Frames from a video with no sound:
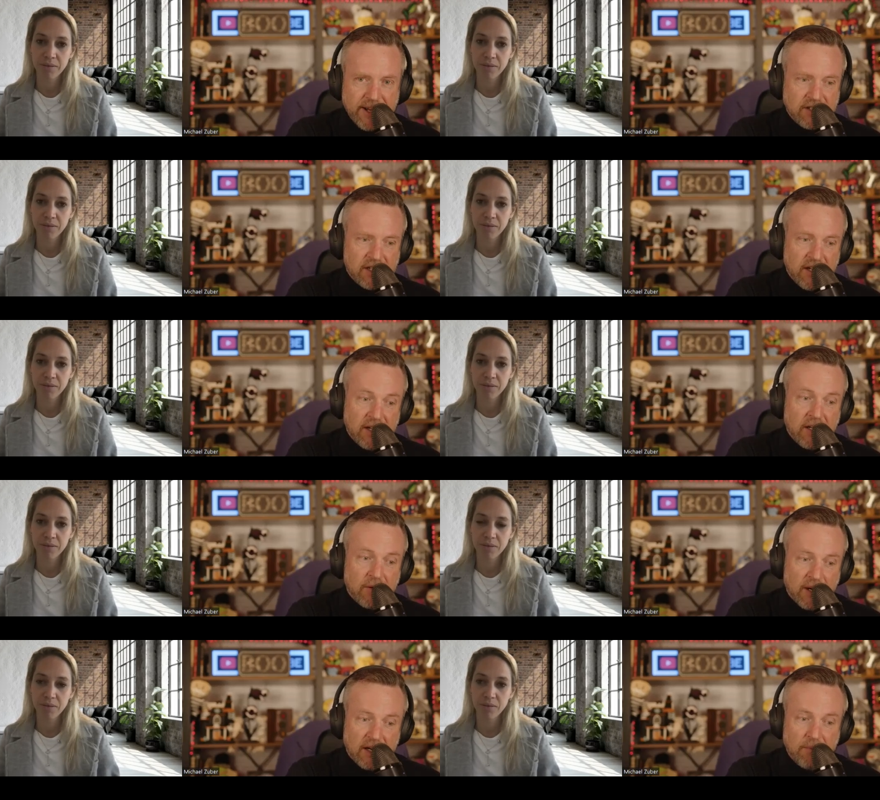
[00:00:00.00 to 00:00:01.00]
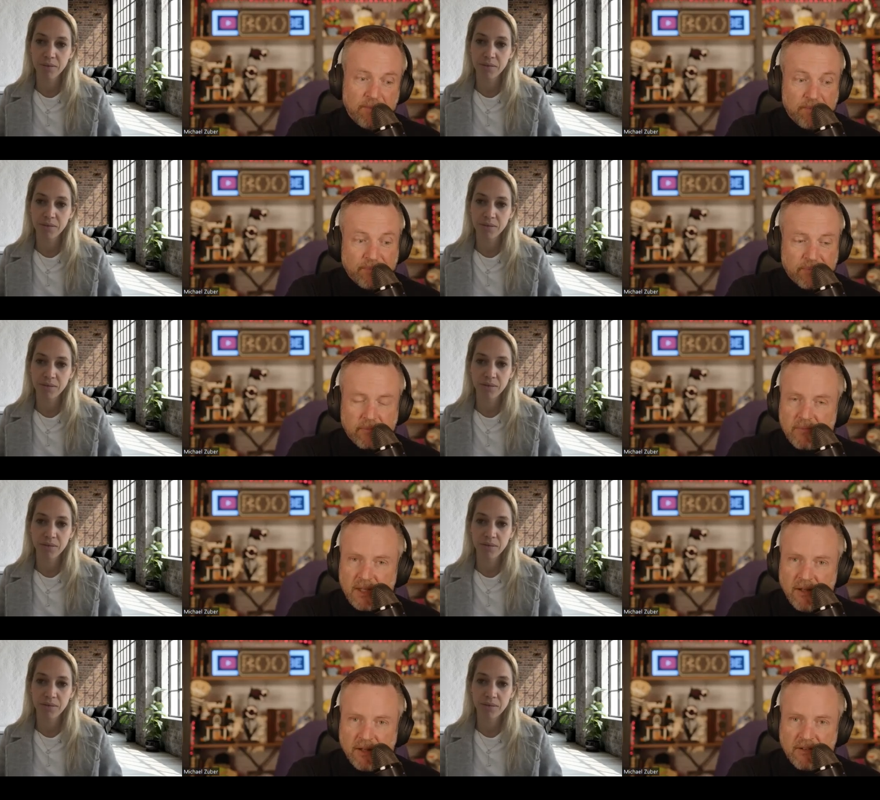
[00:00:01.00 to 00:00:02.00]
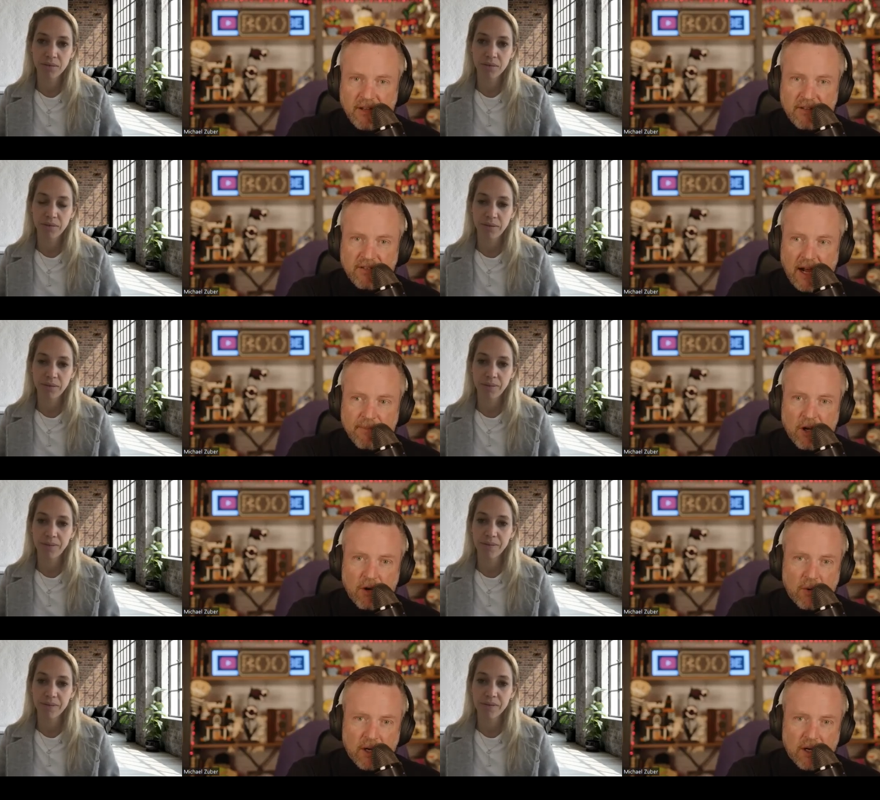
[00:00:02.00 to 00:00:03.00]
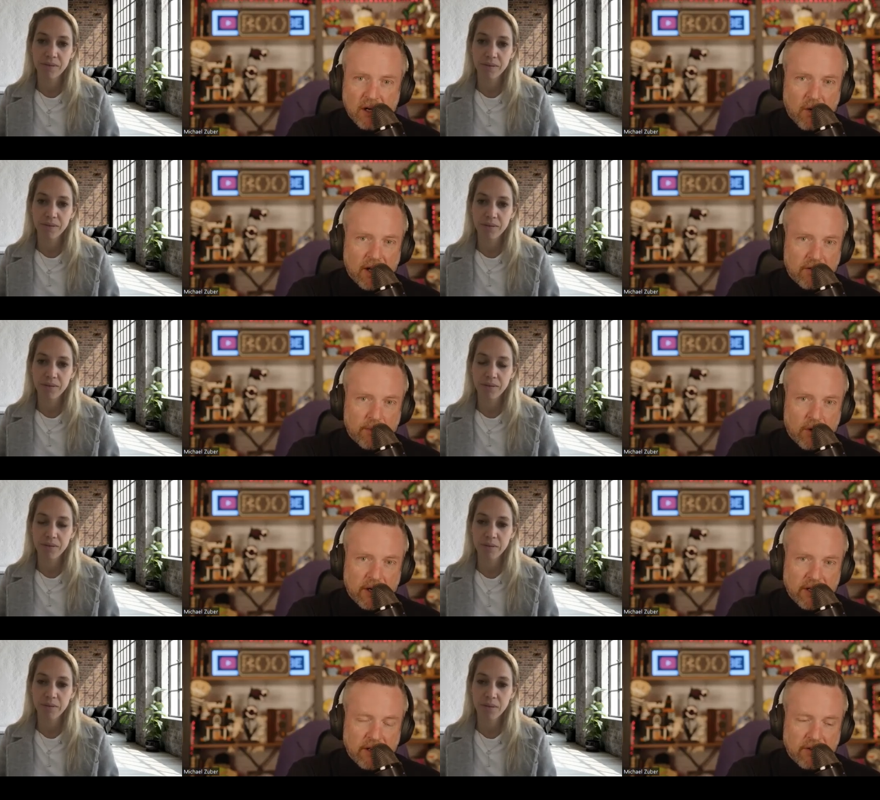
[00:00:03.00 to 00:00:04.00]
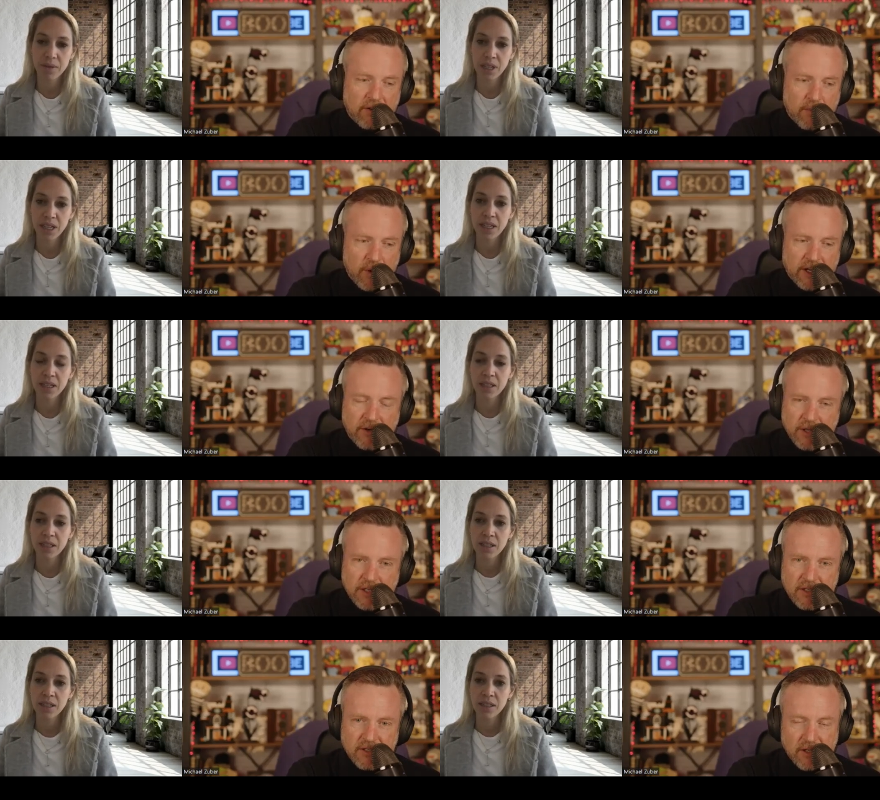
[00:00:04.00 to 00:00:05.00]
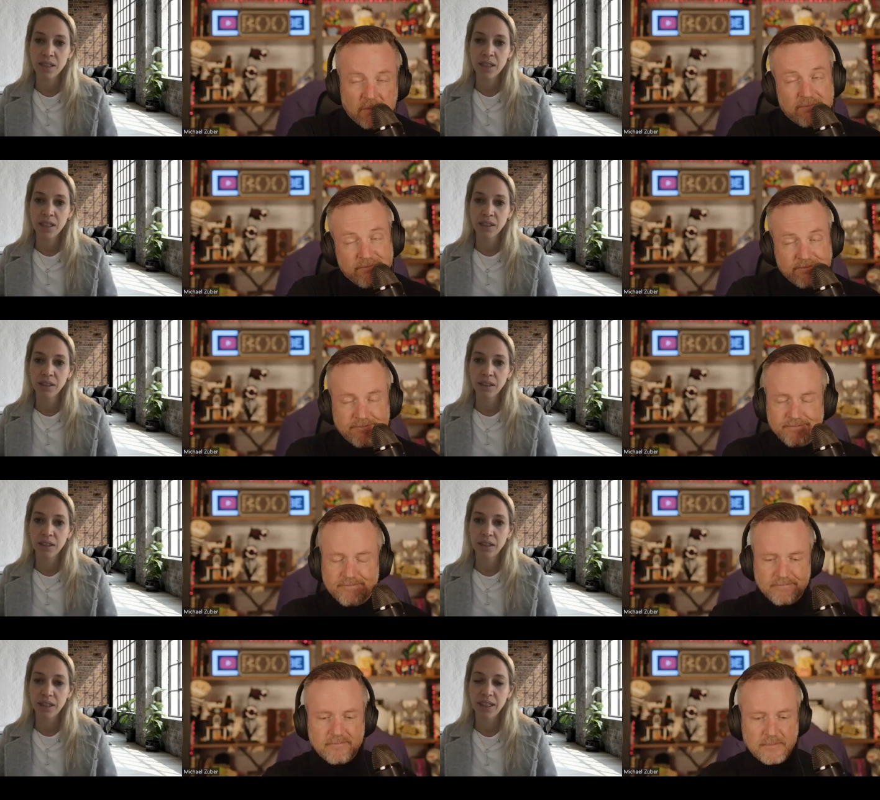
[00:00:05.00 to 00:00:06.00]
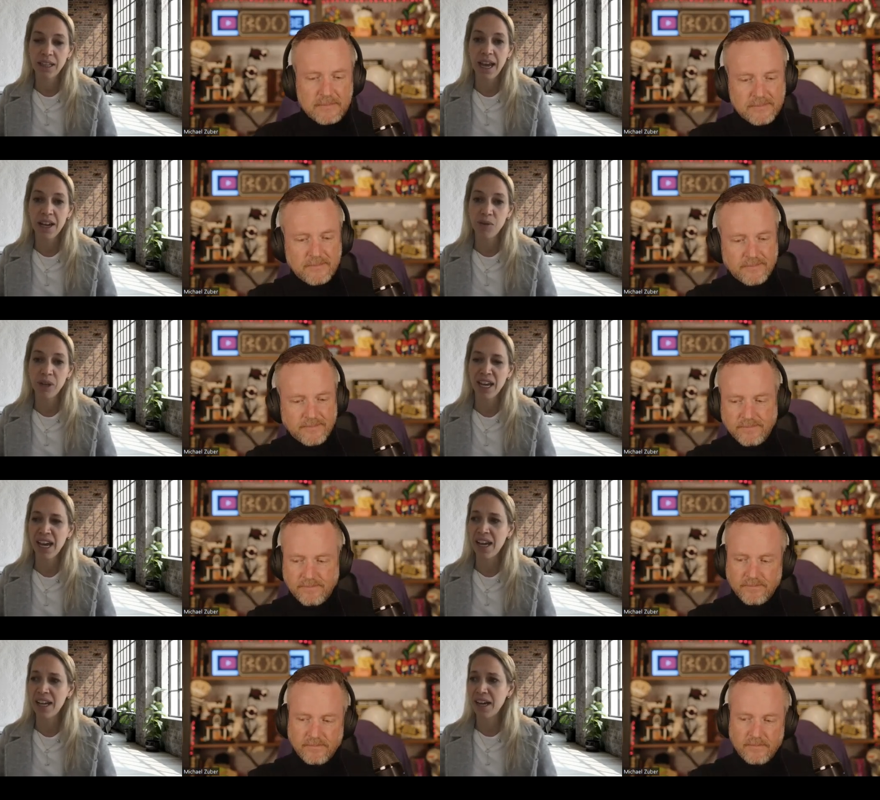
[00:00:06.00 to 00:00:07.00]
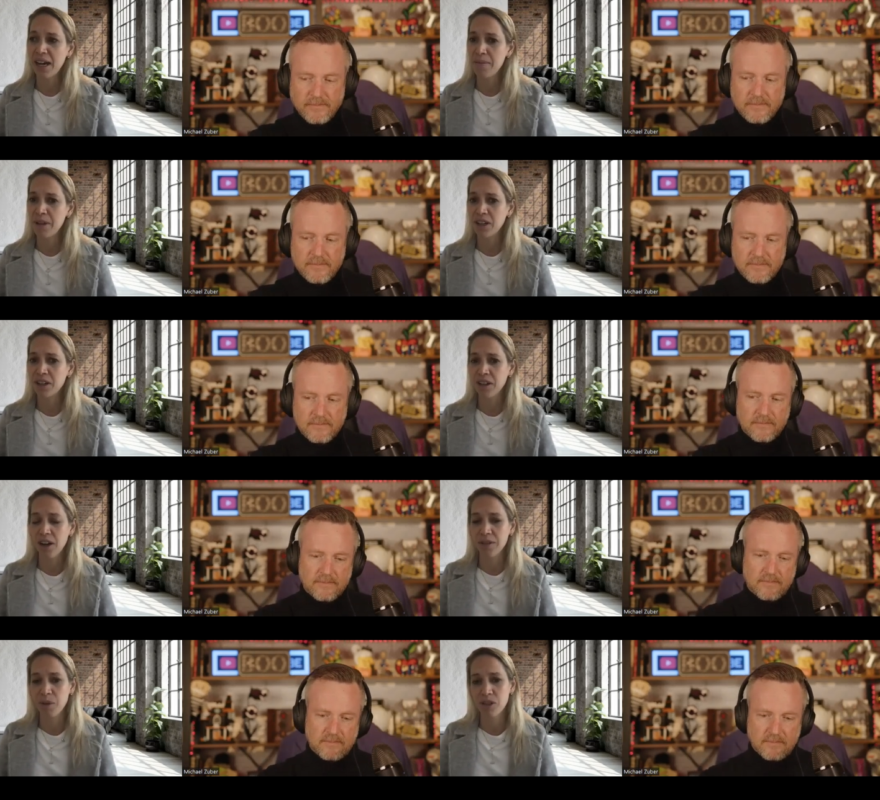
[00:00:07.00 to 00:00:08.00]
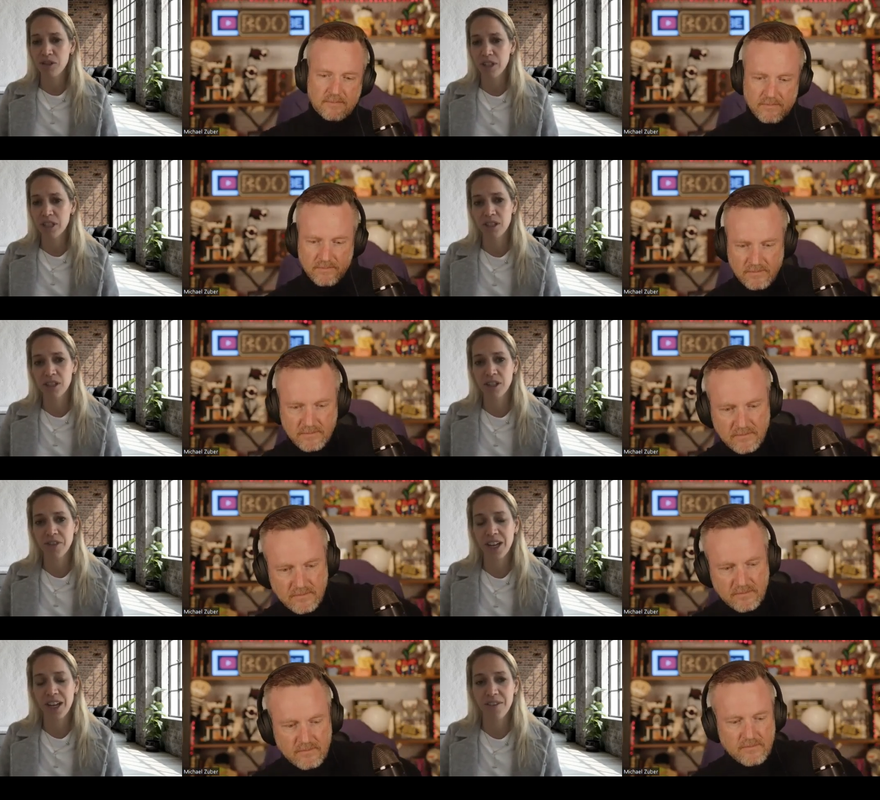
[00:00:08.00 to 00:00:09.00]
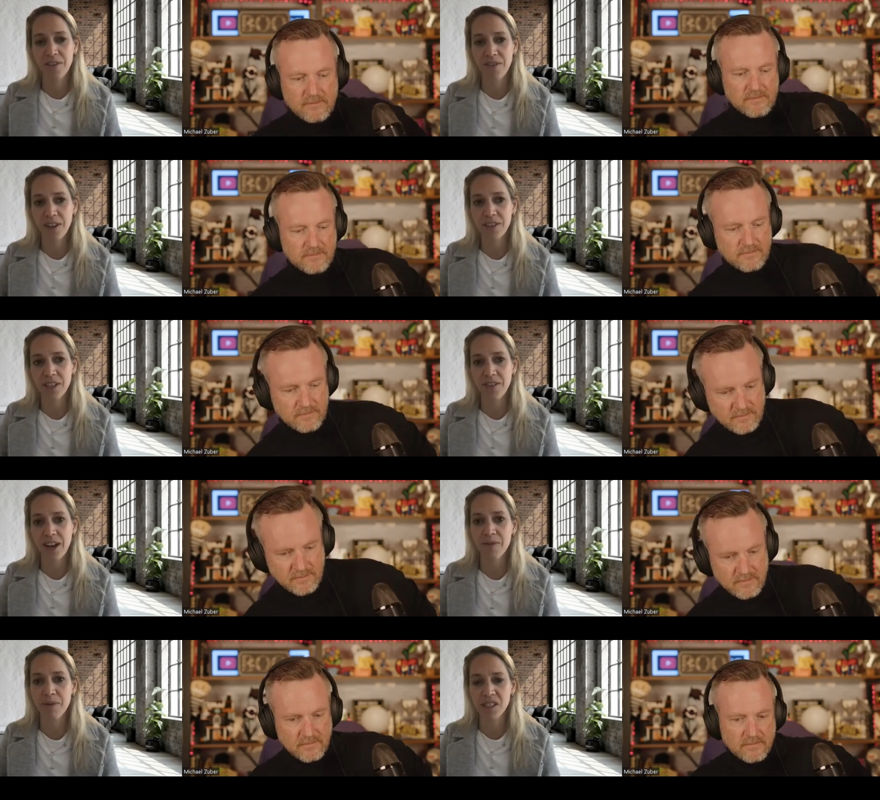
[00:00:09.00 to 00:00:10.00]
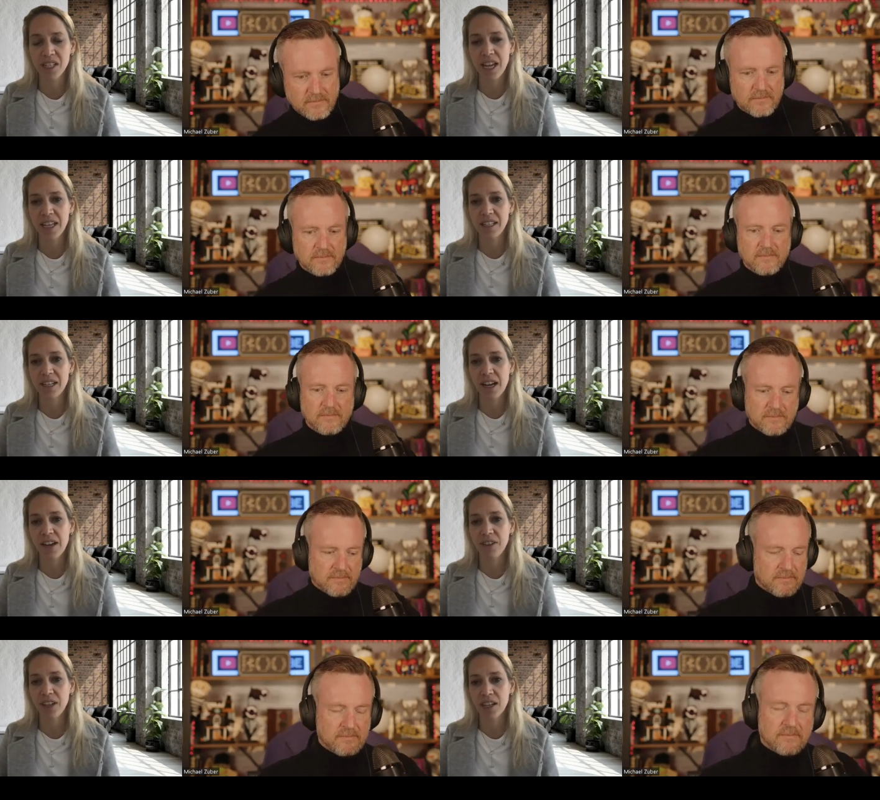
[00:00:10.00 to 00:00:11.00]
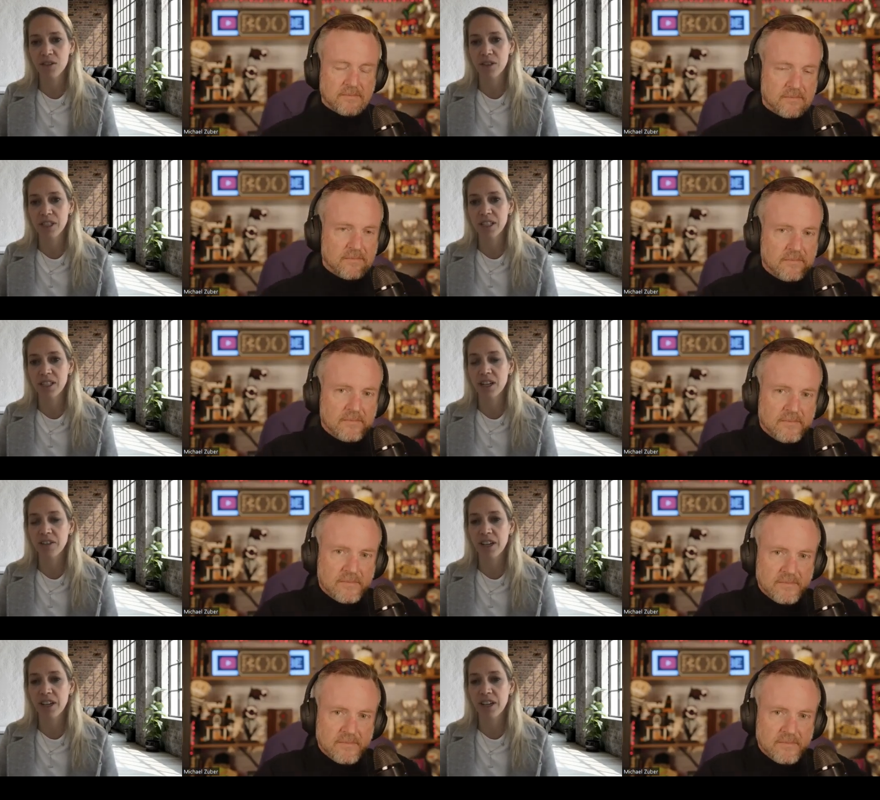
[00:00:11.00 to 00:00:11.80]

Speaker 1: raise. Well, it's it's time to go uh, across the board and, and do some rent increases. So.
Speaker 2: Yeah, and we had um, in our, our most recent survey, 55% of landlords did not